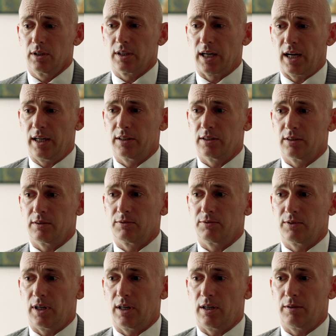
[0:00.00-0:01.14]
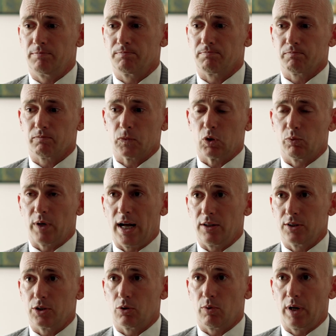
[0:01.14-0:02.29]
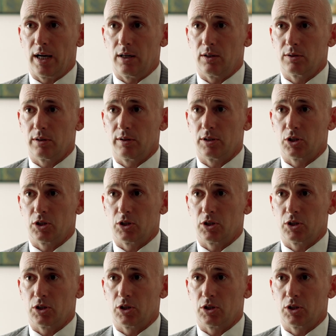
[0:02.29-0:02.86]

kind of rallies around the